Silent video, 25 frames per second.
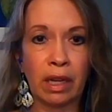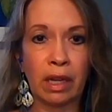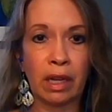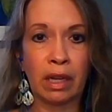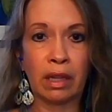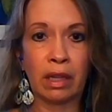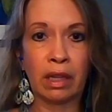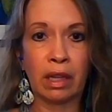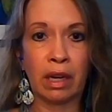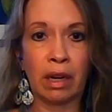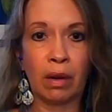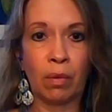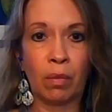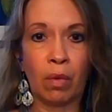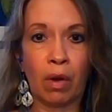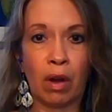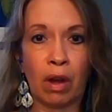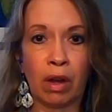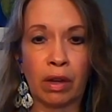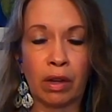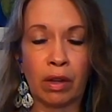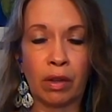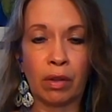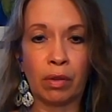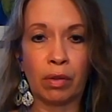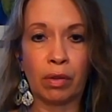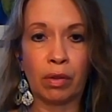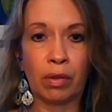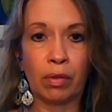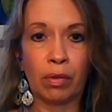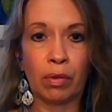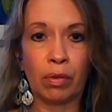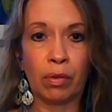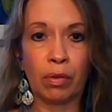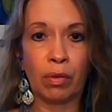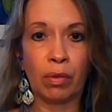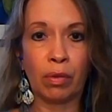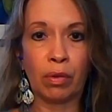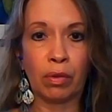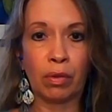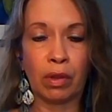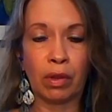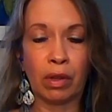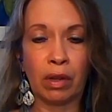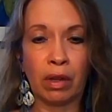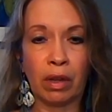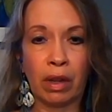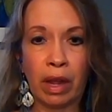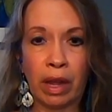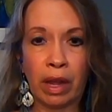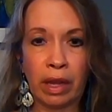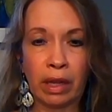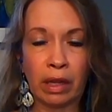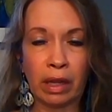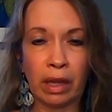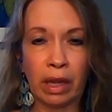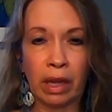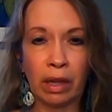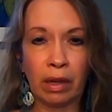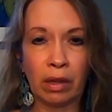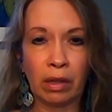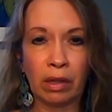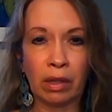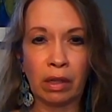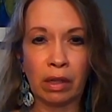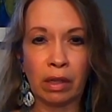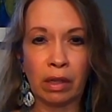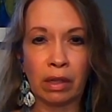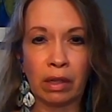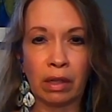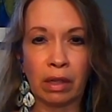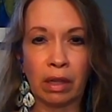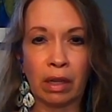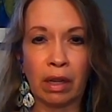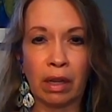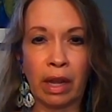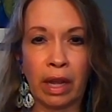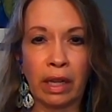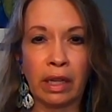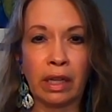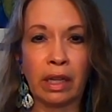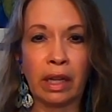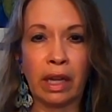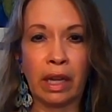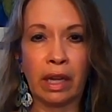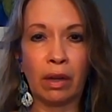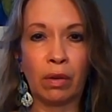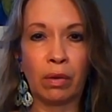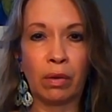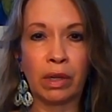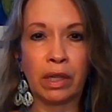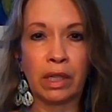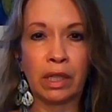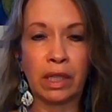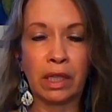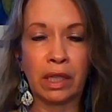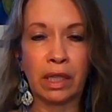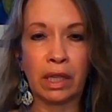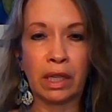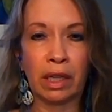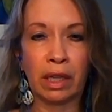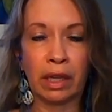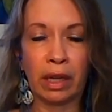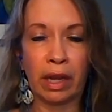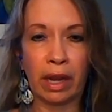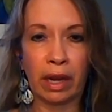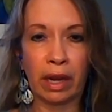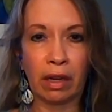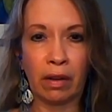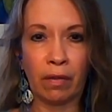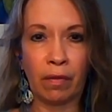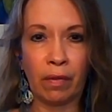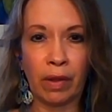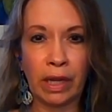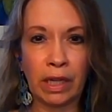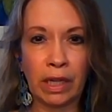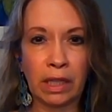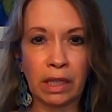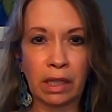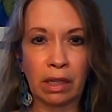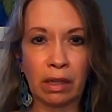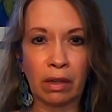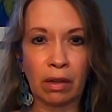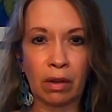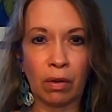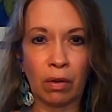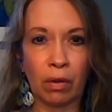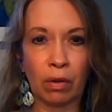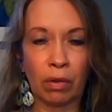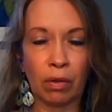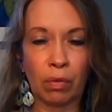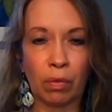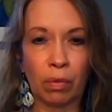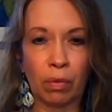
and then I walk you through the light language healing activation codes,